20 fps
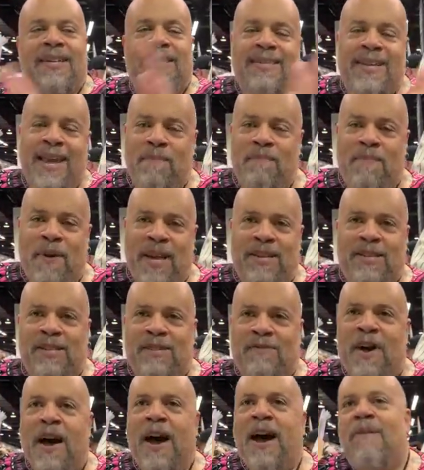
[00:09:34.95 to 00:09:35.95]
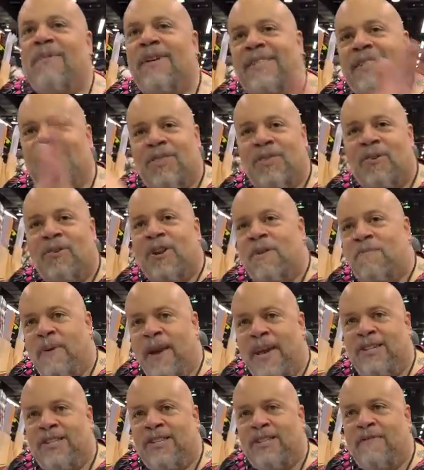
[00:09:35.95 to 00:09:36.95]
10 pages of comics and 30
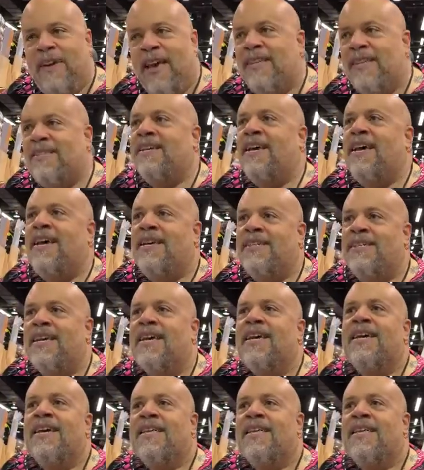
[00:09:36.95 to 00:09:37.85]
pages of essays.